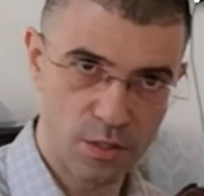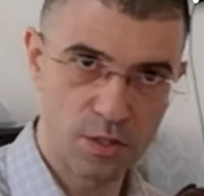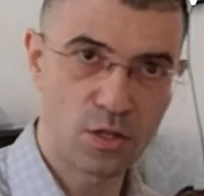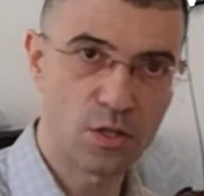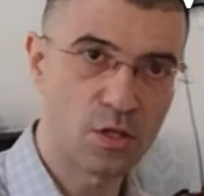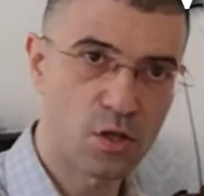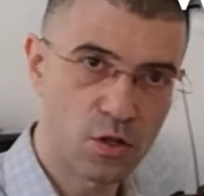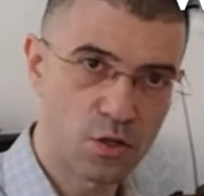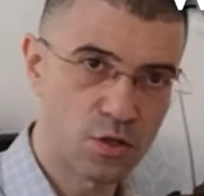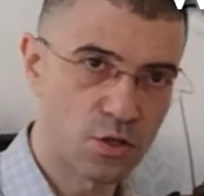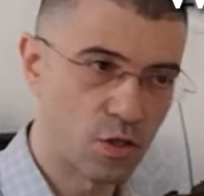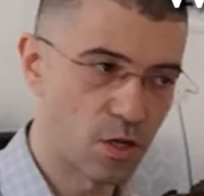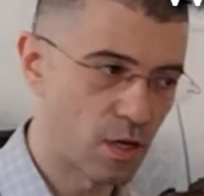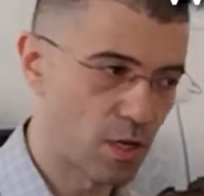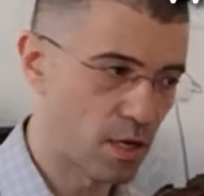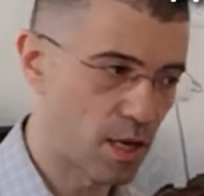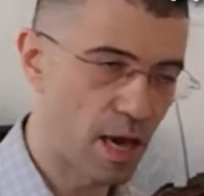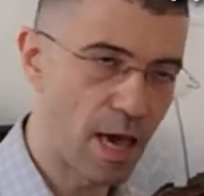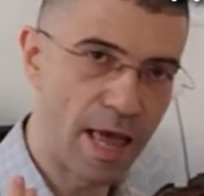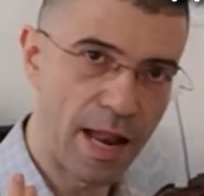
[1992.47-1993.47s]

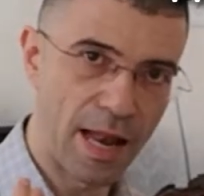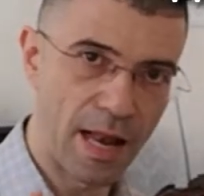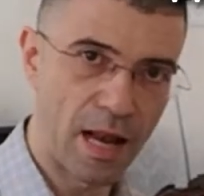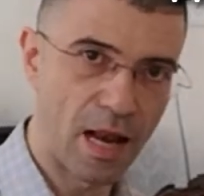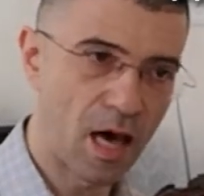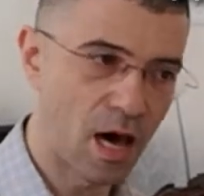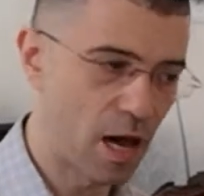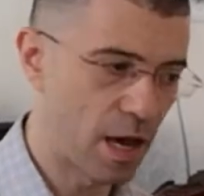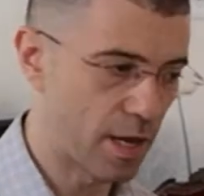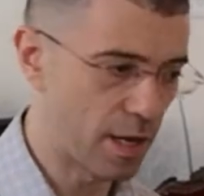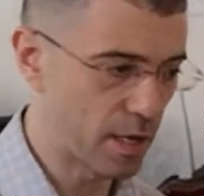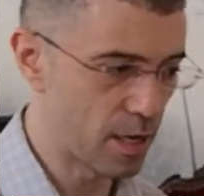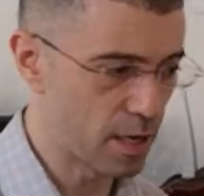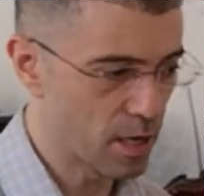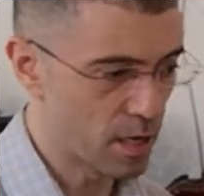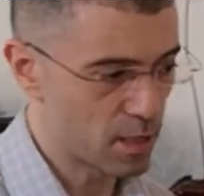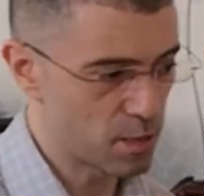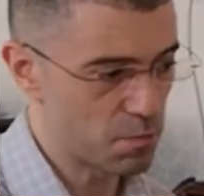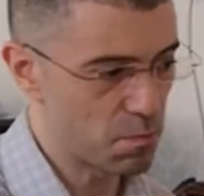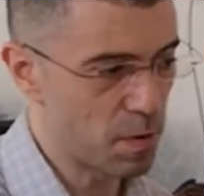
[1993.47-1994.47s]
reduction in line.
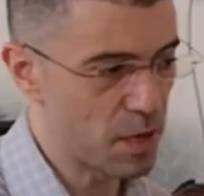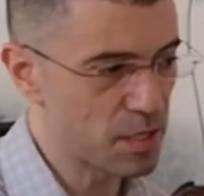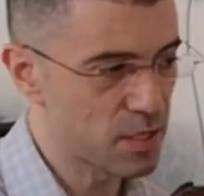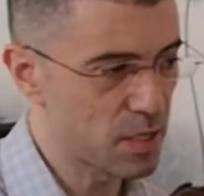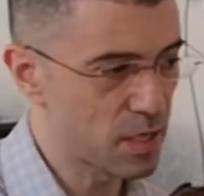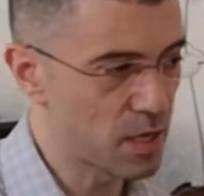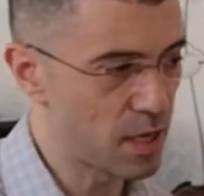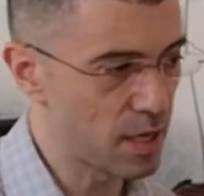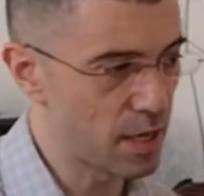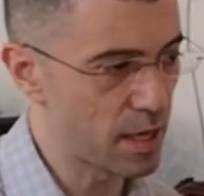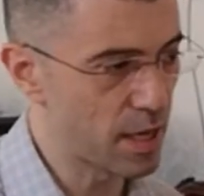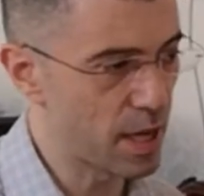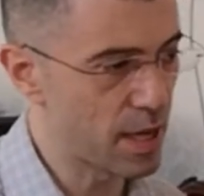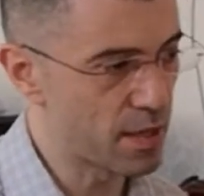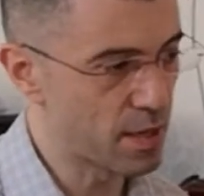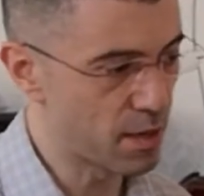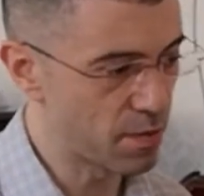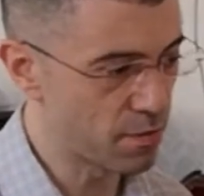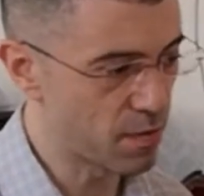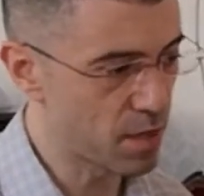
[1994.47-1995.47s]
It's basically in
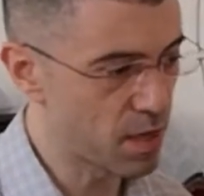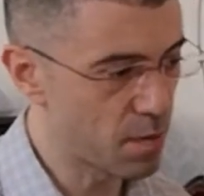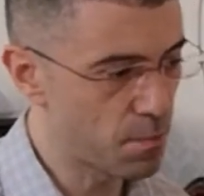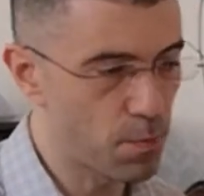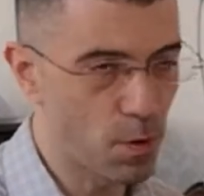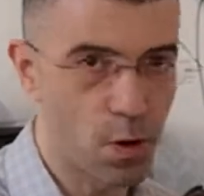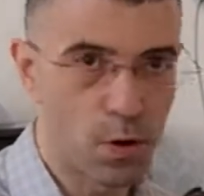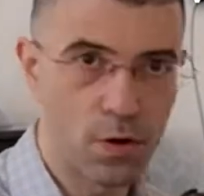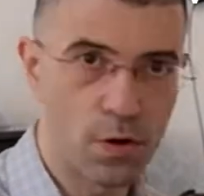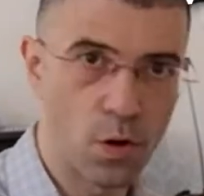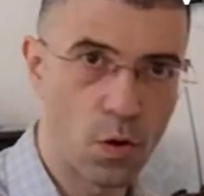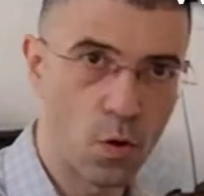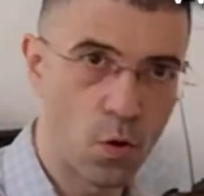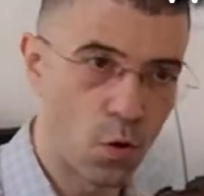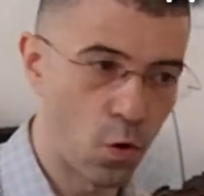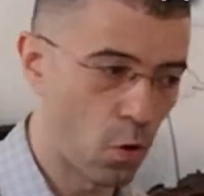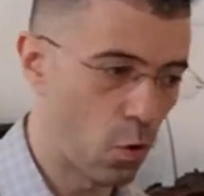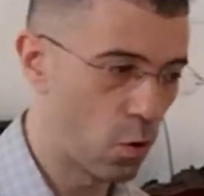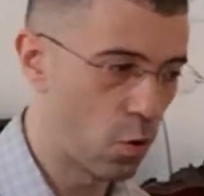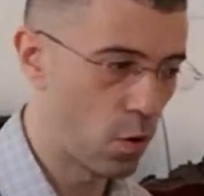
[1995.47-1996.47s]
the
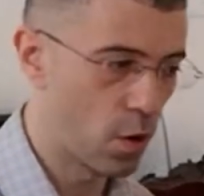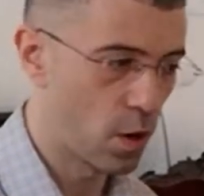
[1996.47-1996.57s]
3.0